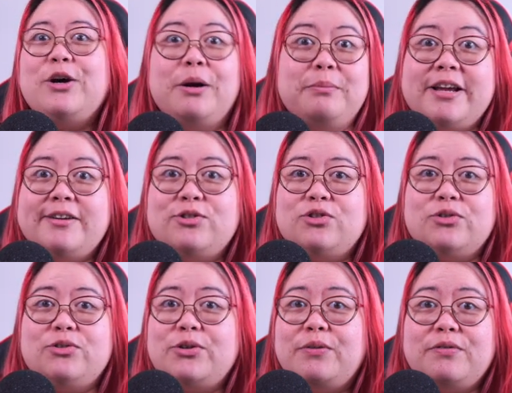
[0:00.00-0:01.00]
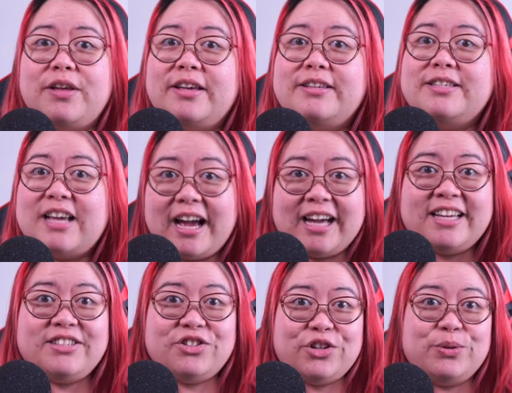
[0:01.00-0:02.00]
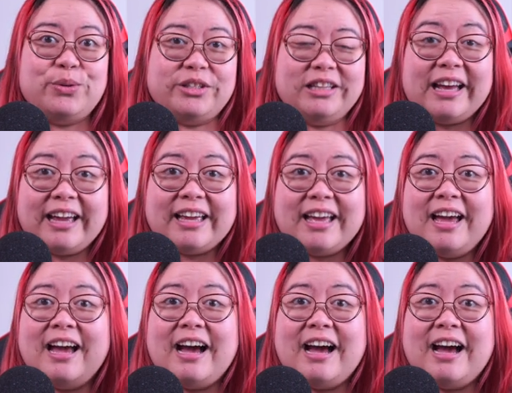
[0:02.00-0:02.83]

combinations of this as you would like.